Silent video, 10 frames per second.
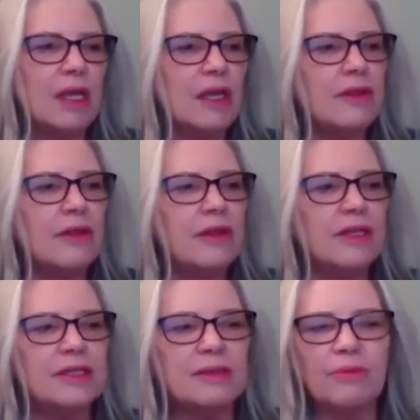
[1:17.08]
In
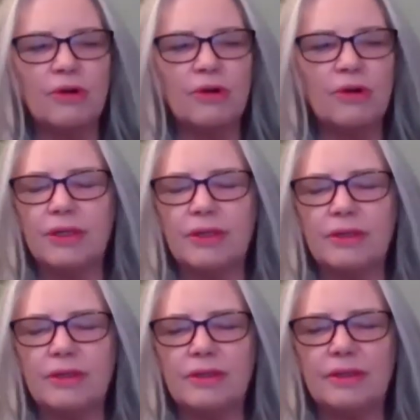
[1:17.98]
this moment,
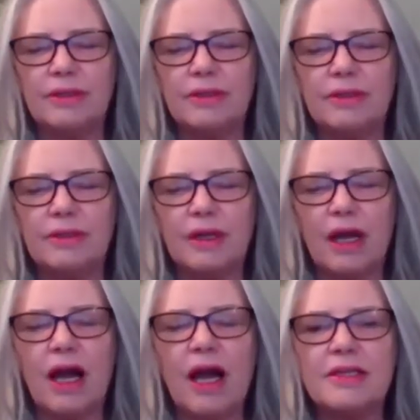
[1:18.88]

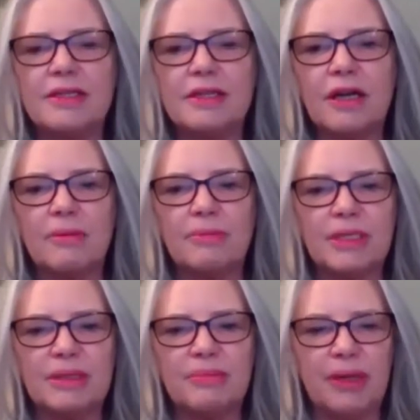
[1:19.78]
I stop
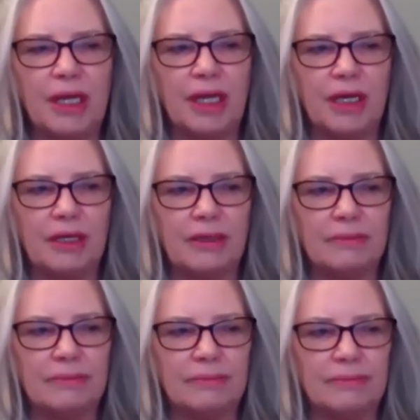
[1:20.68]
spinning.
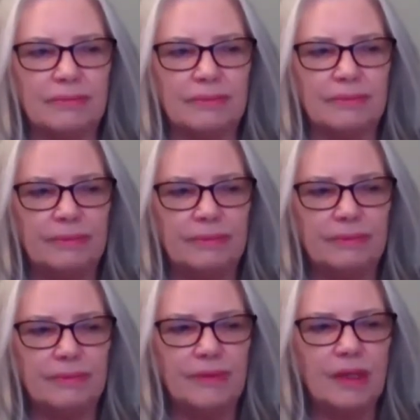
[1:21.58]

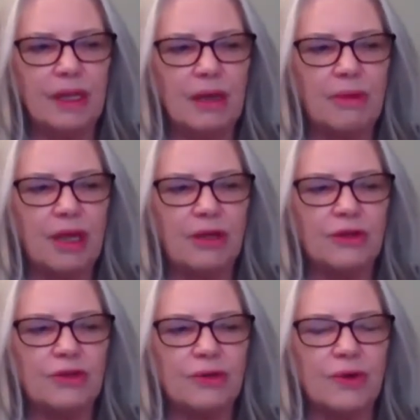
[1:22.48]
I make
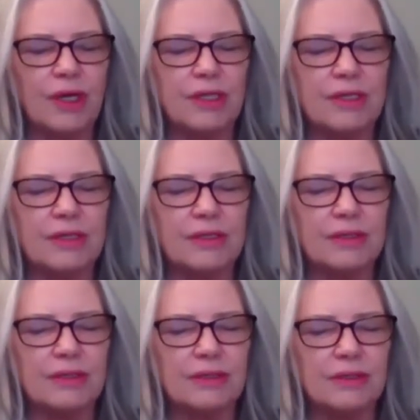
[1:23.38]
a
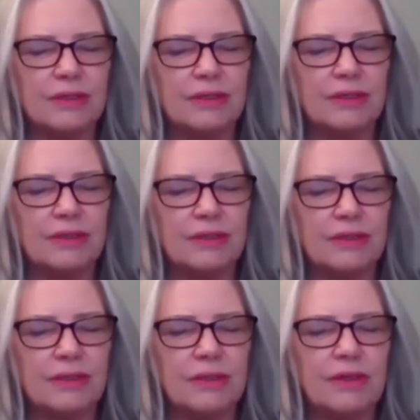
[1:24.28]
choice
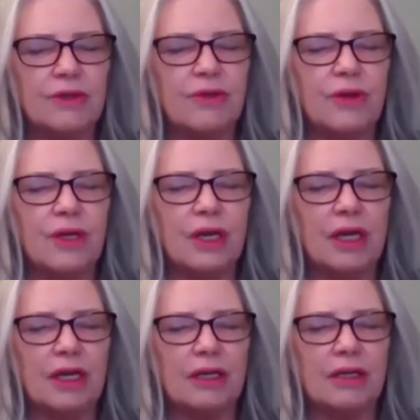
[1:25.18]
to
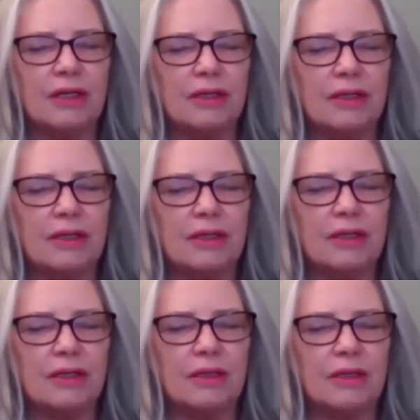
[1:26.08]
connect
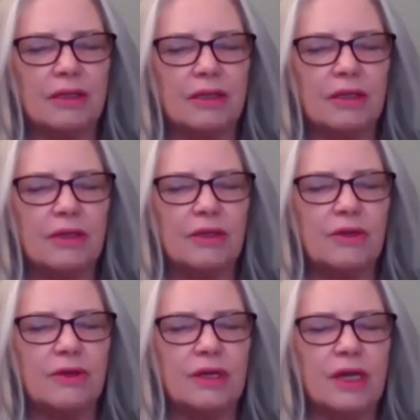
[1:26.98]

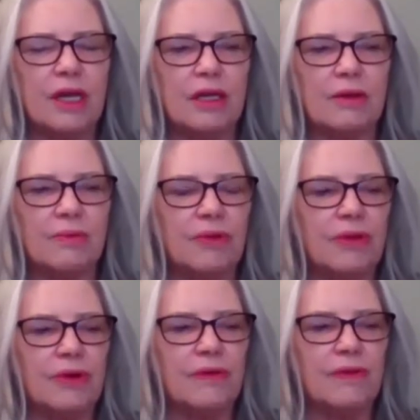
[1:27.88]
with
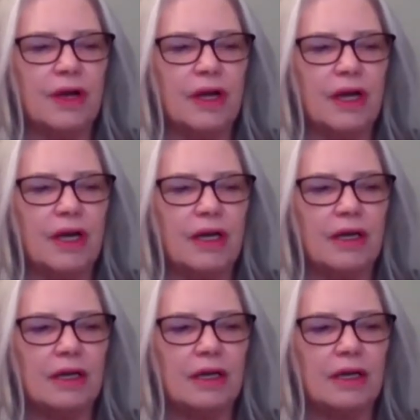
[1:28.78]
the divine.
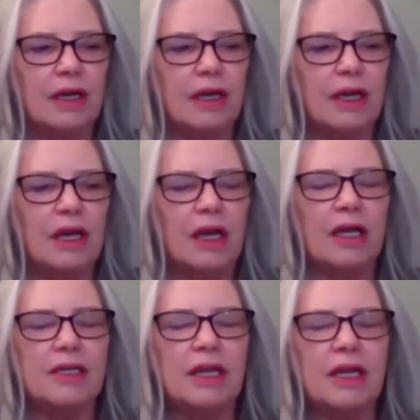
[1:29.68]

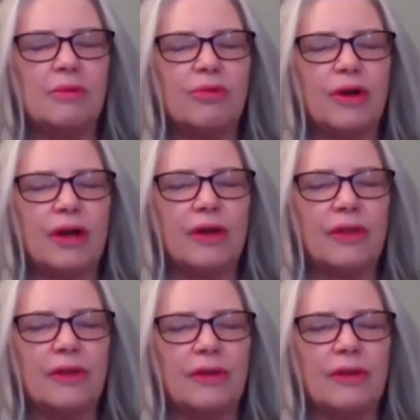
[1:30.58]
I take a breath,